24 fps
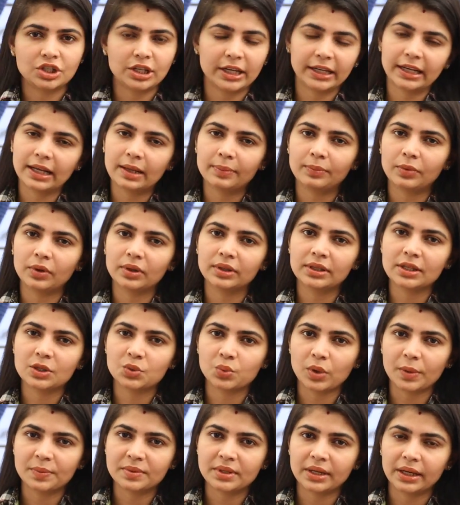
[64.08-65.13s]
check up on this
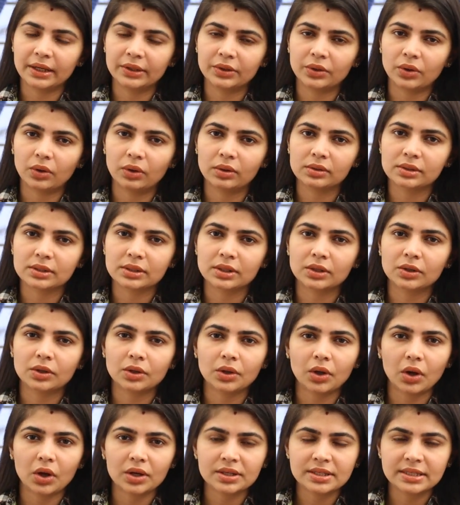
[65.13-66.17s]
website called
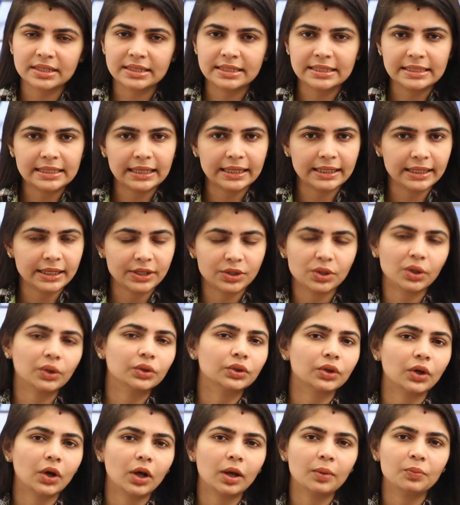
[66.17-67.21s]

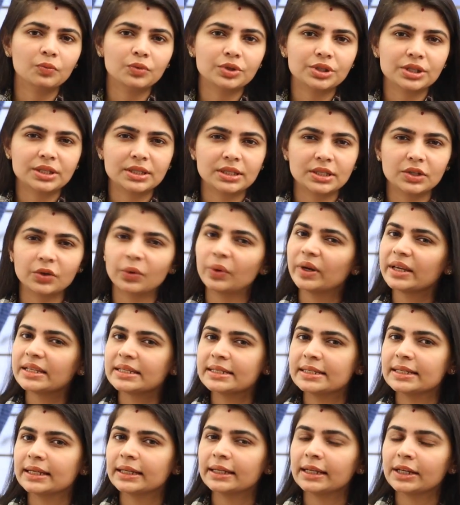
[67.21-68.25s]
cosdna.com, which is
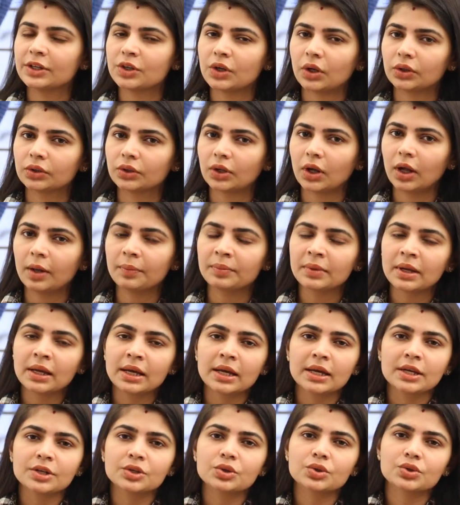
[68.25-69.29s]
cosdna.com,
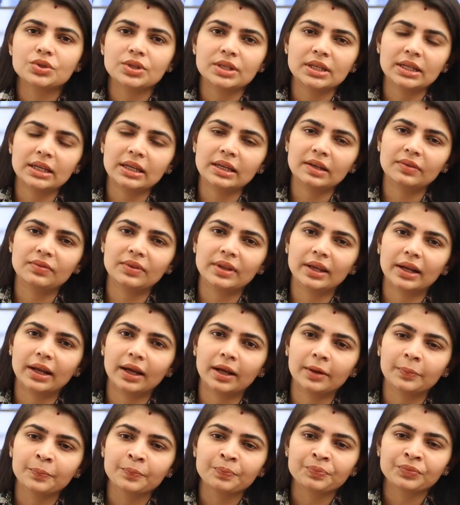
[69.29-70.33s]
to see if there
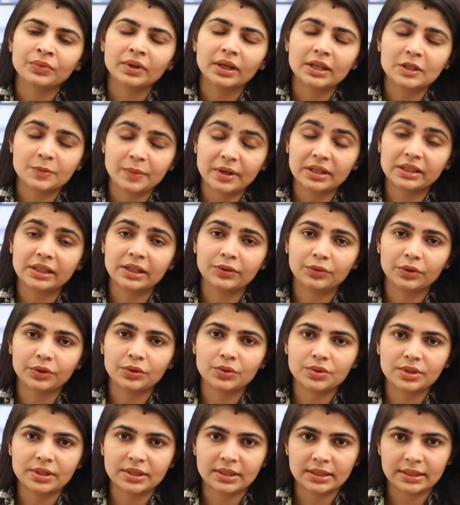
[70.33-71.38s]
are, especially if you're
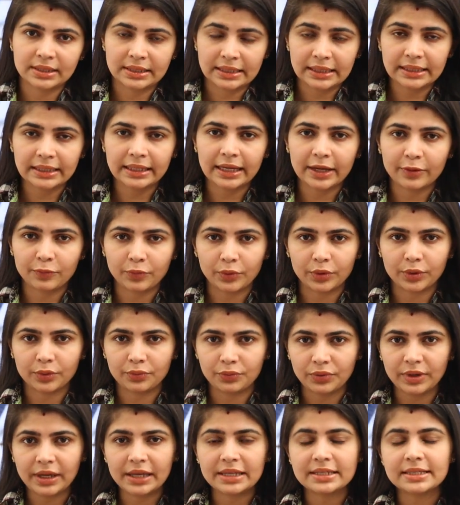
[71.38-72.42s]
using skincare for your
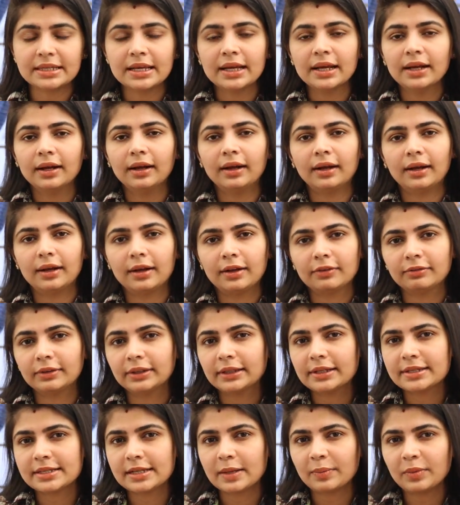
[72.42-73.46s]
face,
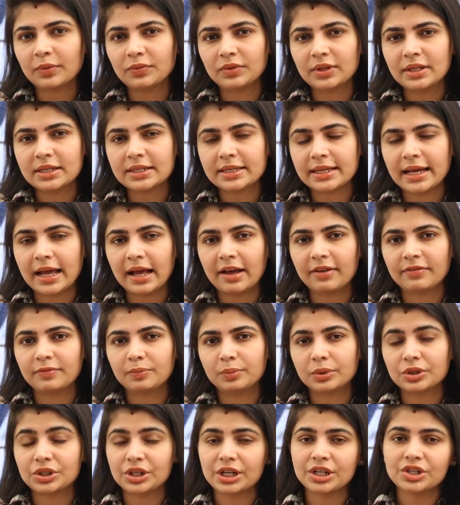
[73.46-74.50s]
whether some of these have
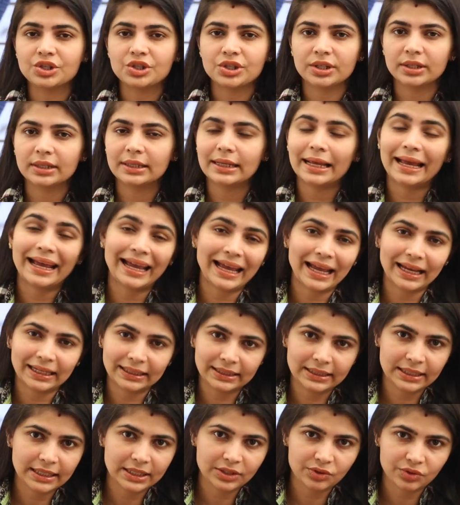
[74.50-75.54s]
potential
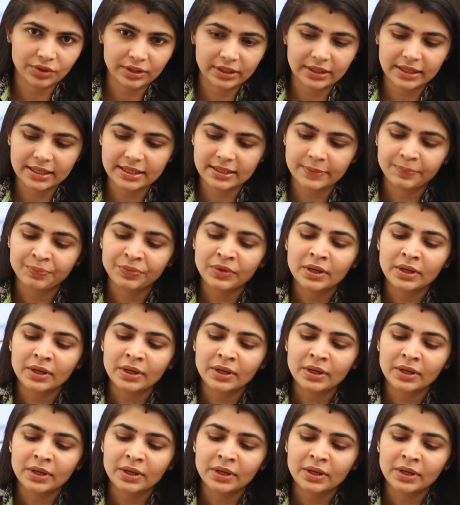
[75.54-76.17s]
acne triggers.